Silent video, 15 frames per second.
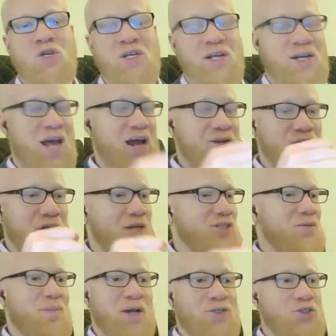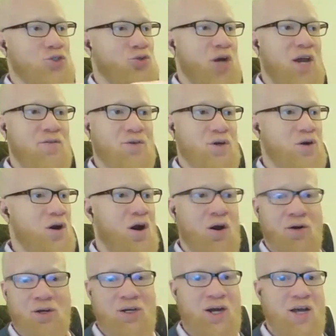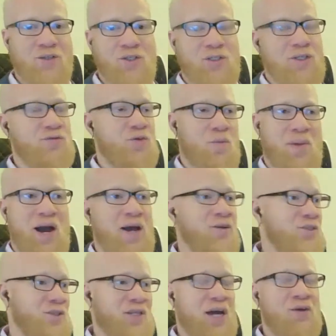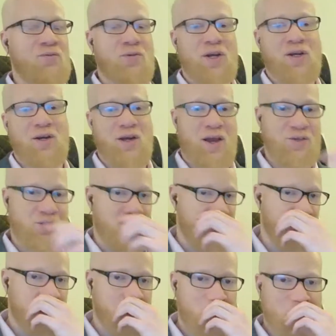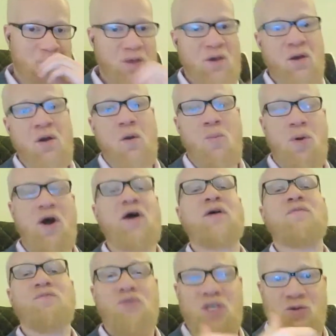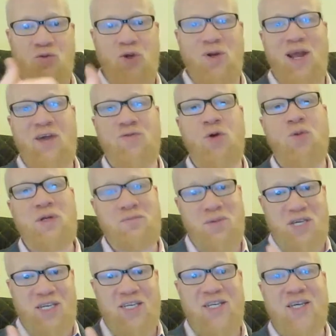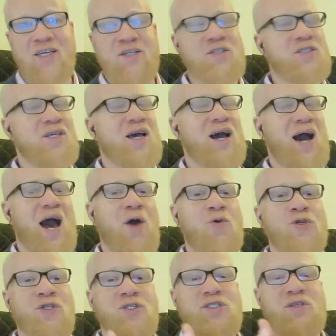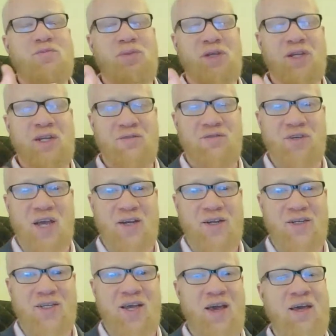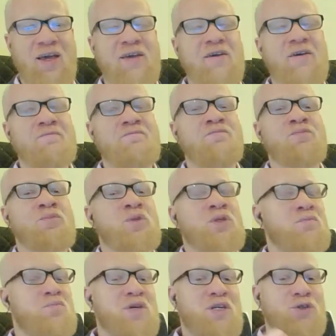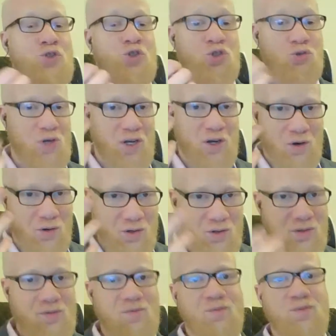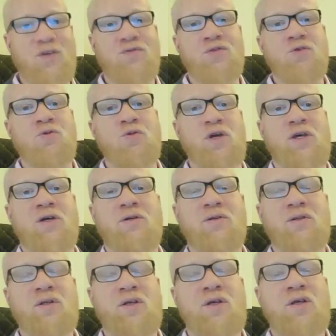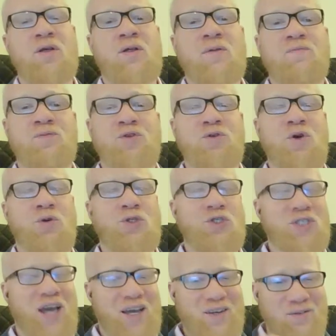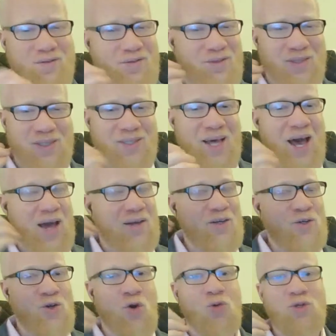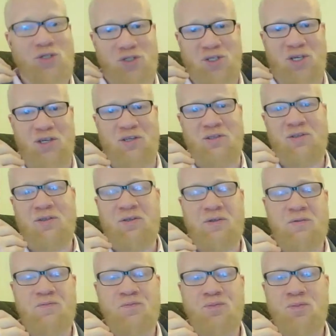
You can analogize it by just driving a car unconsciously for miles and not recognizing it. But in real life, what we mean is how we just simply live day to day, being triggered, if you will, just kind of not noticing